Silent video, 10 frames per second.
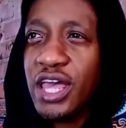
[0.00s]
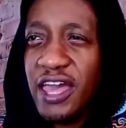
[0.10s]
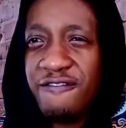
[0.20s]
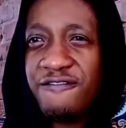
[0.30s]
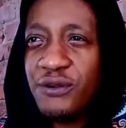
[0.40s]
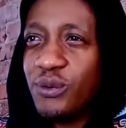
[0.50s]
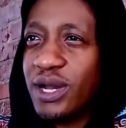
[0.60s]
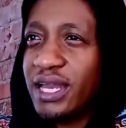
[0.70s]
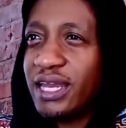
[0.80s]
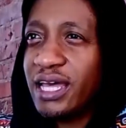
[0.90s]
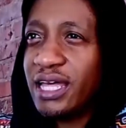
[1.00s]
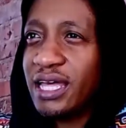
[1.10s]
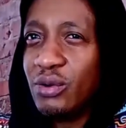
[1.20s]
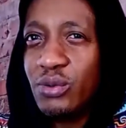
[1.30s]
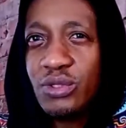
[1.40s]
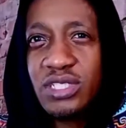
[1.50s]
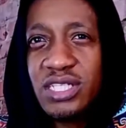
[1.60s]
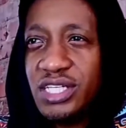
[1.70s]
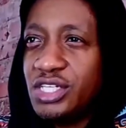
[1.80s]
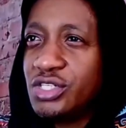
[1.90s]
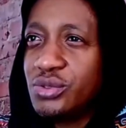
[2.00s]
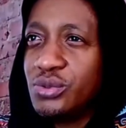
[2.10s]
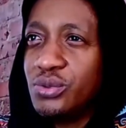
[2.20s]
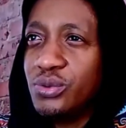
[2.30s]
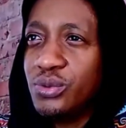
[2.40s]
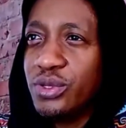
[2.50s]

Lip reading: everyone looked into